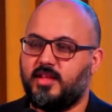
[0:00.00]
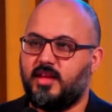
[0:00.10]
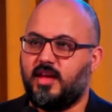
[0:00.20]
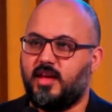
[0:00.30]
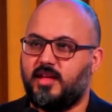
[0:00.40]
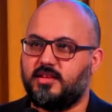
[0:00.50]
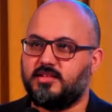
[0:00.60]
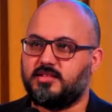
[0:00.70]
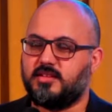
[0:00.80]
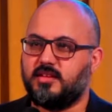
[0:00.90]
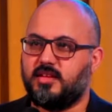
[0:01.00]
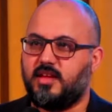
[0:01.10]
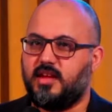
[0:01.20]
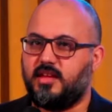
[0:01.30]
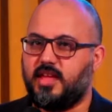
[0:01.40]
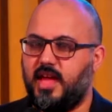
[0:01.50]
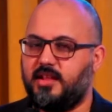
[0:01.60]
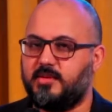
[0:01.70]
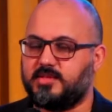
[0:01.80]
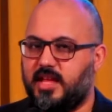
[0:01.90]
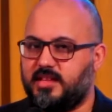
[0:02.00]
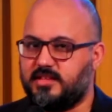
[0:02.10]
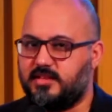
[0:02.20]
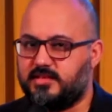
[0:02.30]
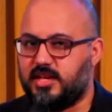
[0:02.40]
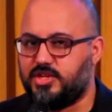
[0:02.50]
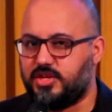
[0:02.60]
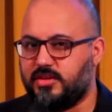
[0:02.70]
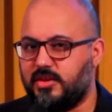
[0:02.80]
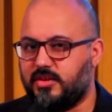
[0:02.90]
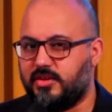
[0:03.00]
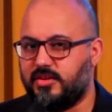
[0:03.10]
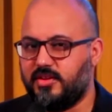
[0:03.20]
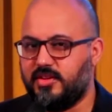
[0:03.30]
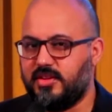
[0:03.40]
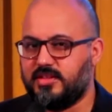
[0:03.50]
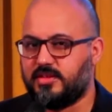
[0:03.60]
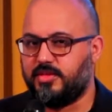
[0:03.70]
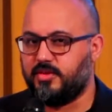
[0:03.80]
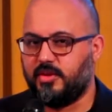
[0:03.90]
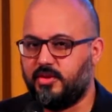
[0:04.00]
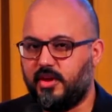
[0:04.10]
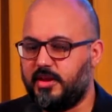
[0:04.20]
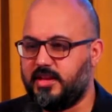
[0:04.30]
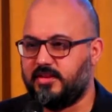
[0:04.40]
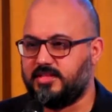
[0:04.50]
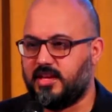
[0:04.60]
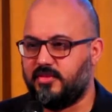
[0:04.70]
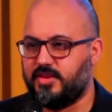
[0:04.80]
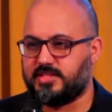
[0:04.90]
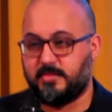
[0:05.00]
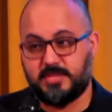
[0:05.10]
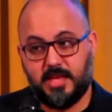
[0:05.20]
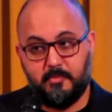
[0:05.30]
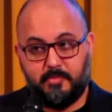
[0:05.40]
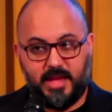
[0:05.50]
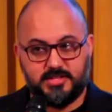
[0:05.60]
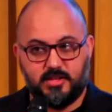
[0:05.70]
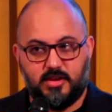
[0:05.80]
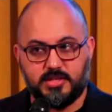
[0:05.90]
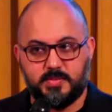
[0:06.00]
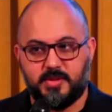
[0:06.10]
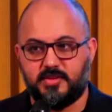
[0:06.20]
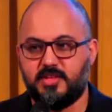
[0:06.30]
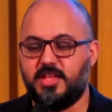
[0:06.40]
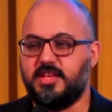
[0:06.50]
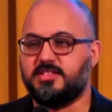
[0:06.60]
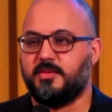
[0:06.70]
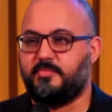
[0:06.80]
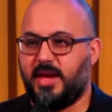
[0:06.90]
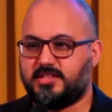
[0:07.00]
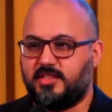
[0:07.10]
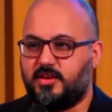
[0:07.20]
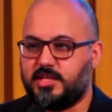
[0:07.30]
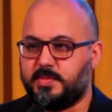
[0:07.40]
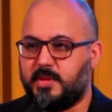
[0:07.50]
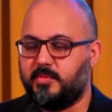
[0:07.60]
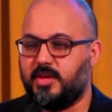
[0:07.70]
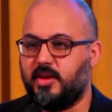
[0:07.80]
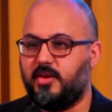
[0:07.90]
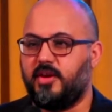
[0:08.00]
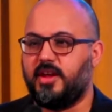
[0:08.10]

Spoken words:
And again, it was like touch and go. So I thought, no, I ain't going to take a risk. I'm going to take it back to the hospital. So back to the hospital we go.